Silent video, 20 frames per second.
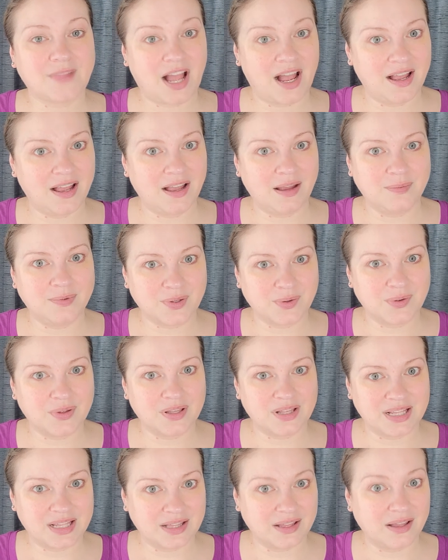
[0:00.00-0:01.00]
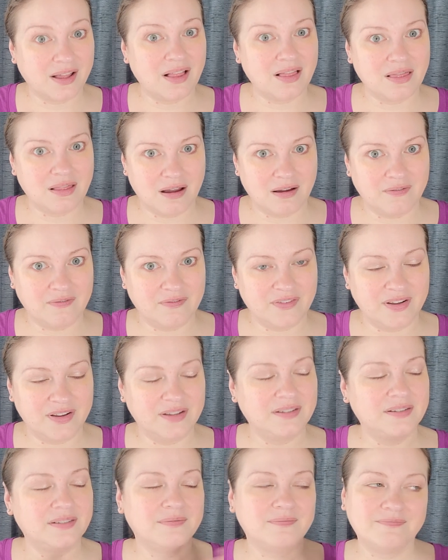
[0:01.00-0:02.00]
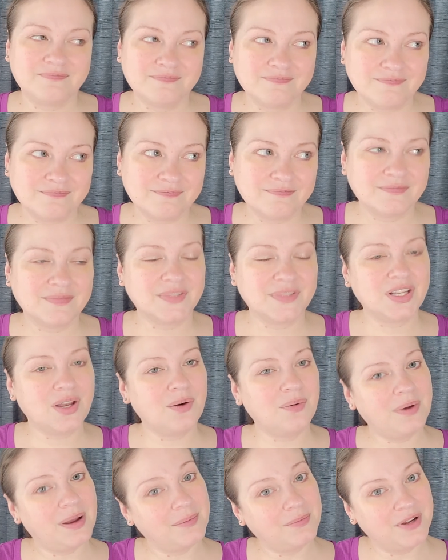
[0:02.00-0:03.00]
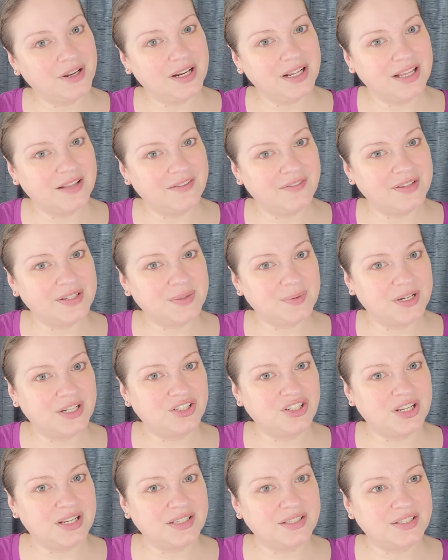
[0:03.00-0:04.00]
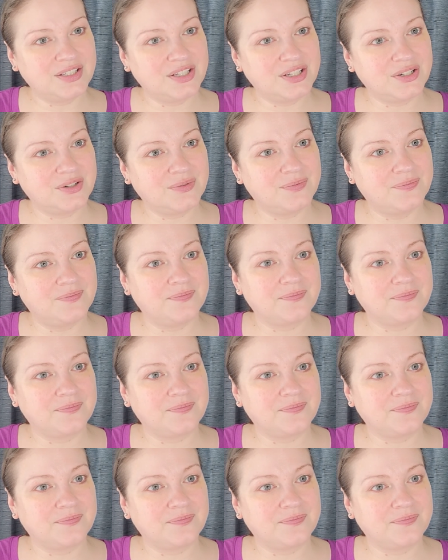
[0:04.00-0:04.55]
I absolutely love. So I'm going to give this one a chance too.